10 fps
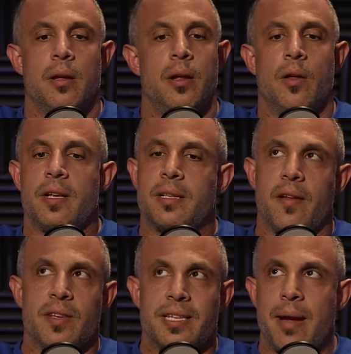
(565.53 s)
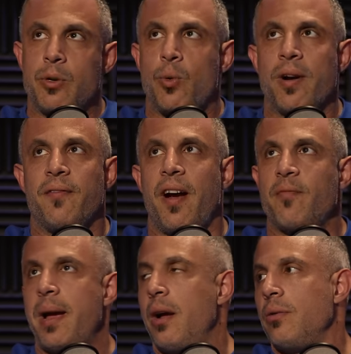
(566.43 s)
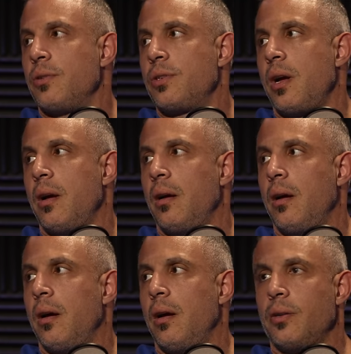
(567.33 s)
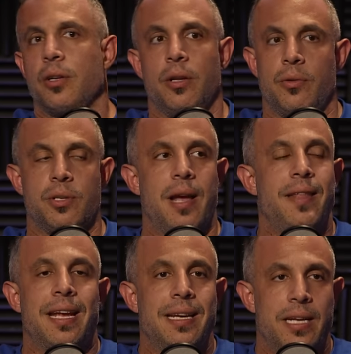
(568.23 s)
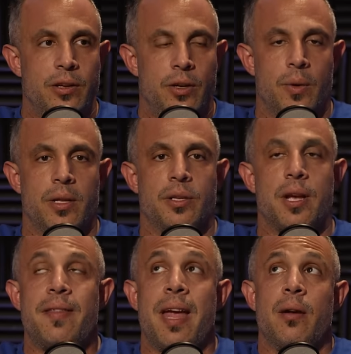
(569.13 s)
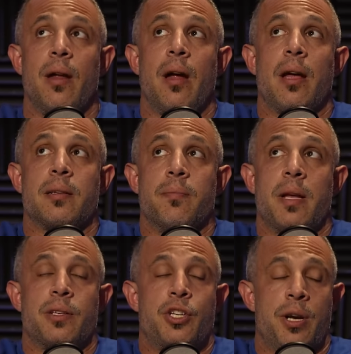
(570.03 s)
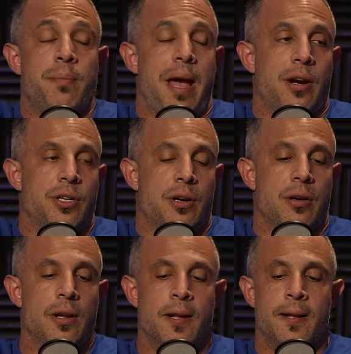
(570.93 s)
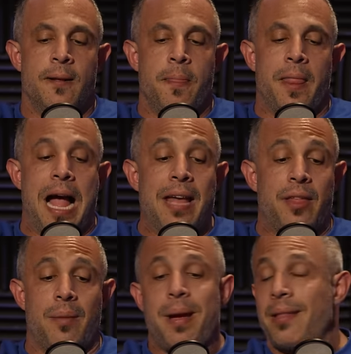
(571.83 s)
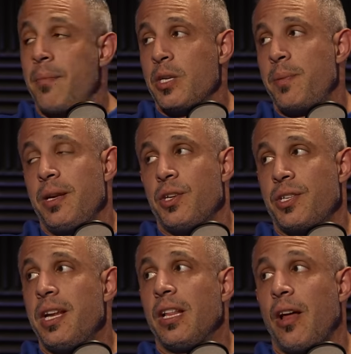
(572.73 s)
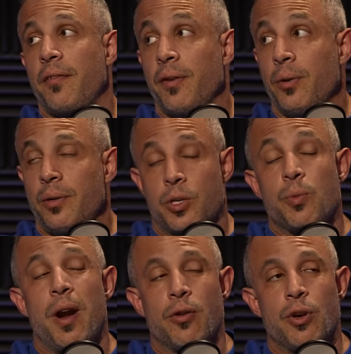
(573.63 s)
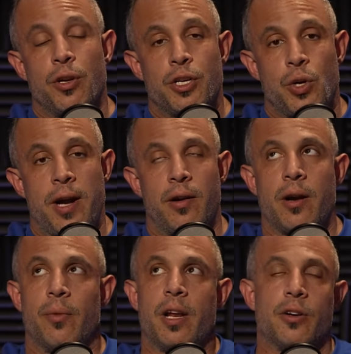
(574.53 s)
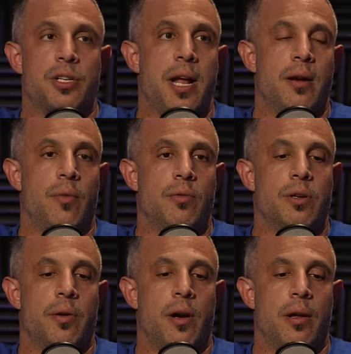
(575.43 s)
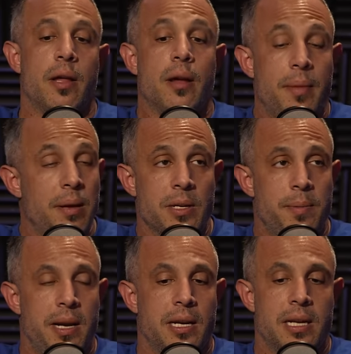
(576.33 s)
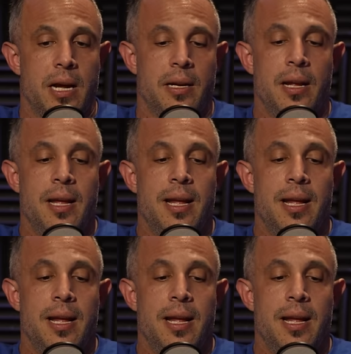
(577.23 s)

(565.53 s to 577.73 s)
You know, they still have the same 25 pounds uh, uh, to lose, and they continue doing this. And then, as a, as a gym manager, I thought, man, they must be just eating a lot of food. This is when I was early trainer. I didn't really understand what was going on. I thought they must be eating a ton.